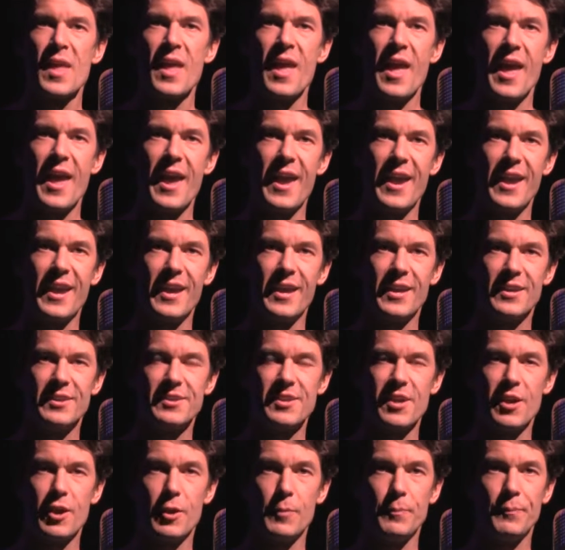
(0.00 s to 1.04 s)
And
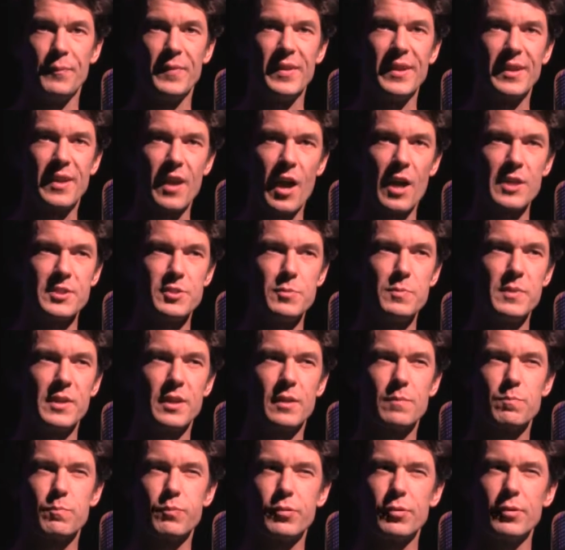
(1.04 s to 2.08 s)
it got to
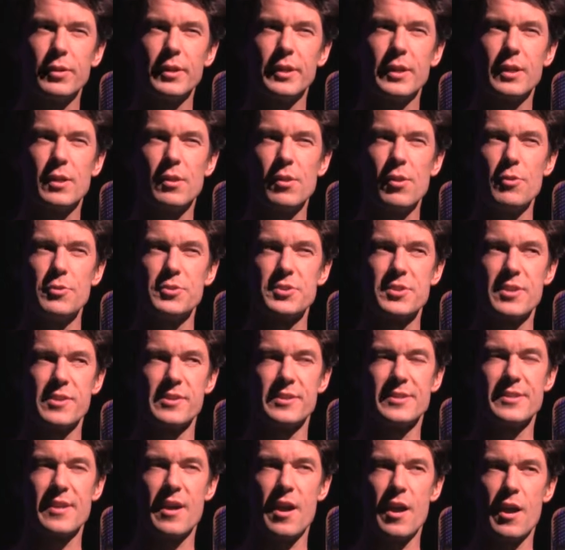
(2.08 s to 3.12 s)
be pretty close to the
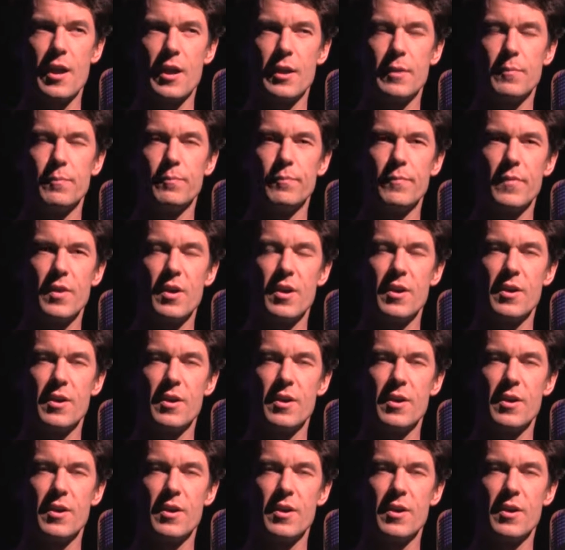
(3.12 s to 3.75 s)
time